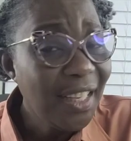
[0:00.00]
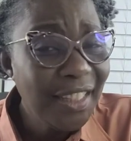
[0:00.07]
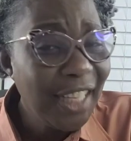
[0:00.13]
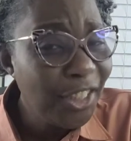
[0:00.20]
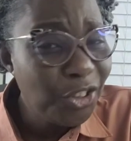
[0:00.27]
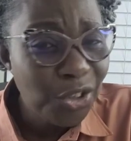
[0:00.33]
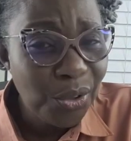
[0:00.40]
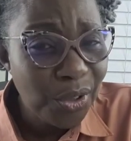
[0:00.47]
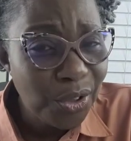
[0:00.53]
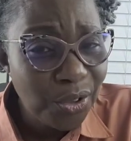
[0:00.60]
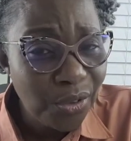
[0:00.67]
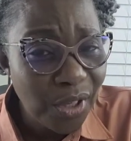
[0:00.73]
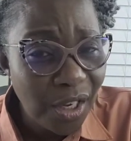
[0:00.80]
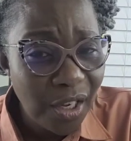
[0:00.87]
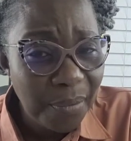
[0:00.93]
that you're
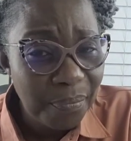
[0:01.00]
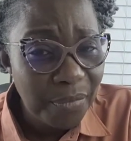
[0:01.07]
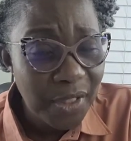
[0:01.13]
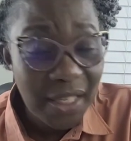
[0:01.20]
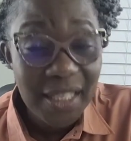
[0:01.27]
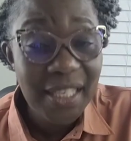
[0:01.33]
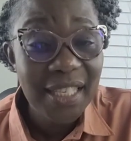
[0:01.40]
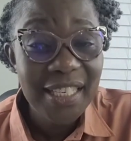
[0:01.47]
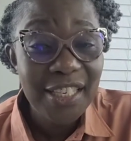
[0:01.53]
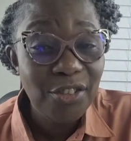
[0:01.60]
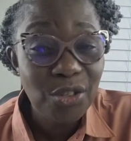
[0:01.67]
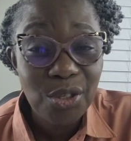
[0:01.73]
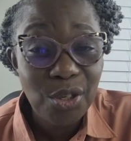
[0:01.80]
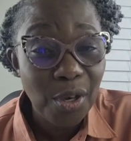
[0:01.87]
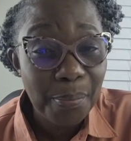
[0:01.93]
um, taking
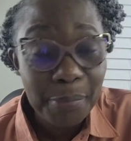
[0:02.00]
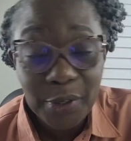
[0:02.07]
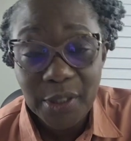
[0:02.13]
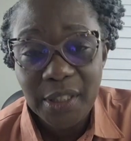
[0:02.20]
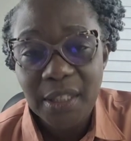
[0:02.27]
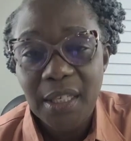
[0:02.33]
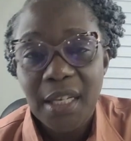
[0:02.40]
into your body.